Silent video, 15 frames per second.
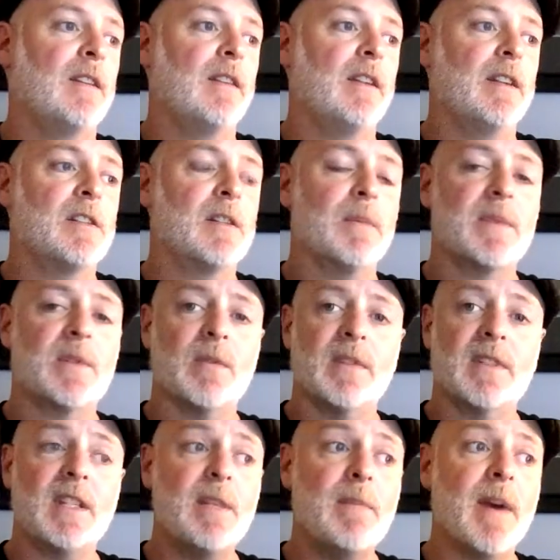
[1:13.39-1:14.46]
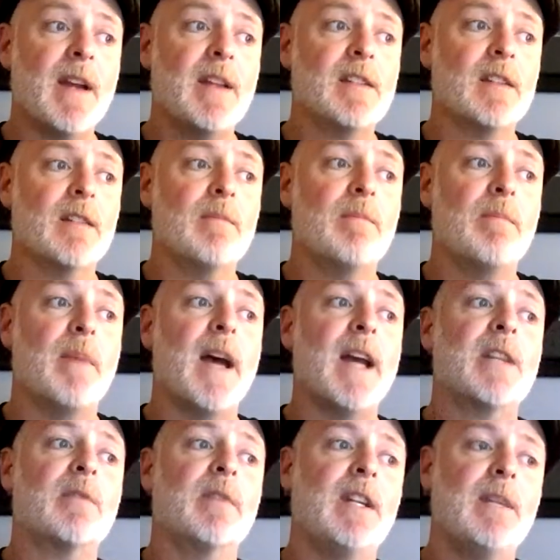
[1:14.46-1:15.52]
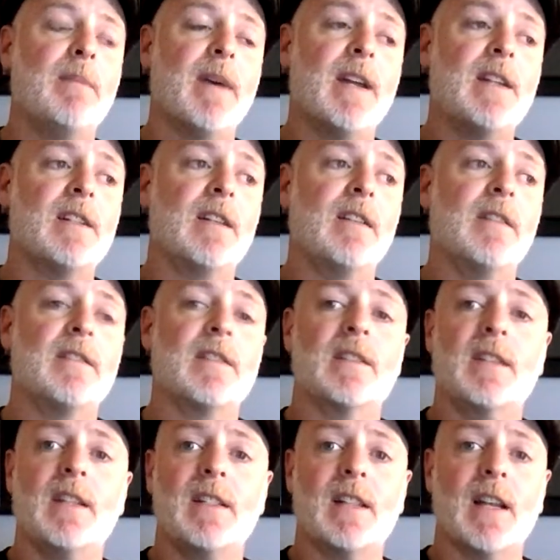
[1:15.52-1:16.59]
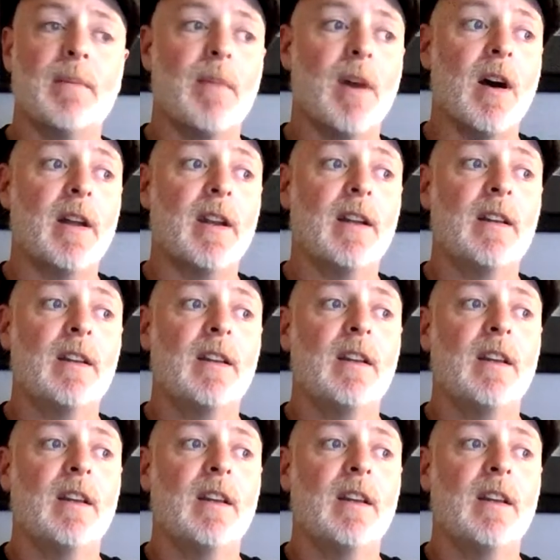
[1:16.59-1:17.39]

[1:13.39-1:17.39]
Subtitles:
then it jumps to a C major, back to an E major, there's a C sharp minor,